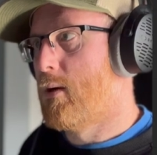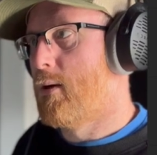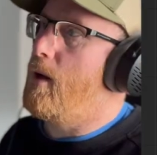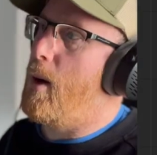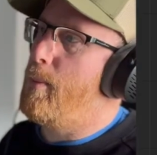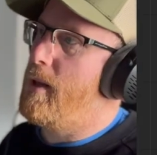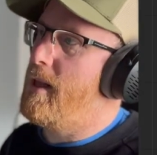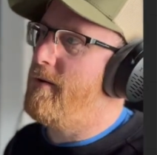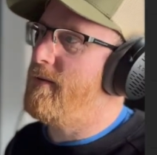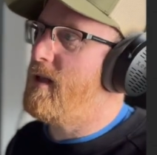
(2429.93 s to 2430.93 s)
our
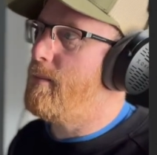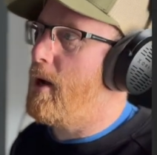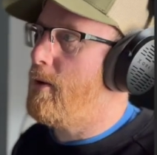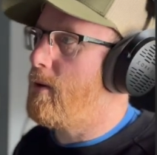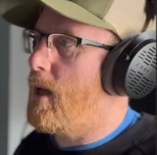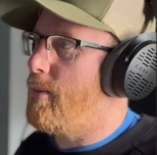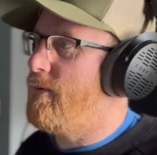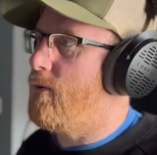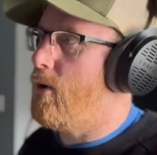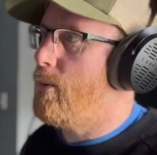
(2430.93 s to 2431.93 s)
polyphony mode like
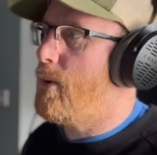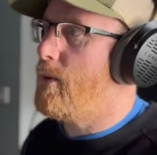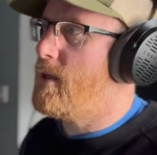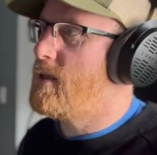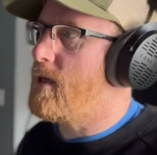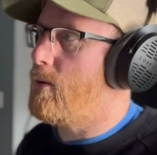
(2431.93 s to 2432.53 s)
before. We want this to go